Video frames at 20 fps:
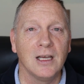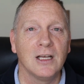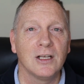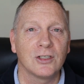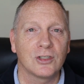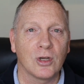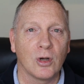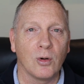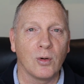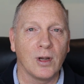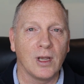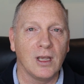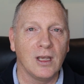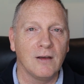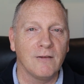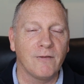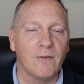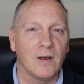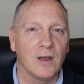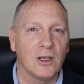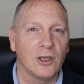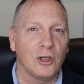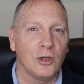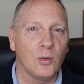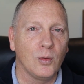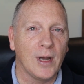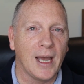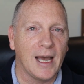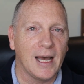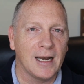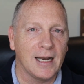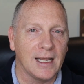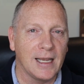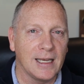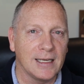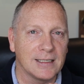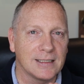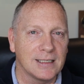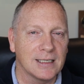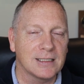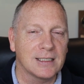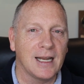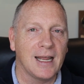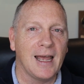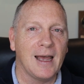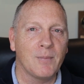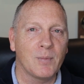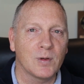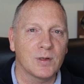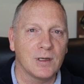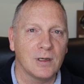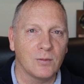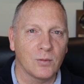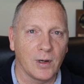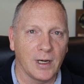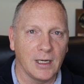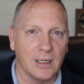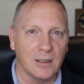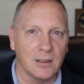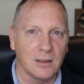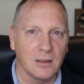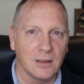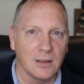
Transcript: So if you had a 6.5% rate,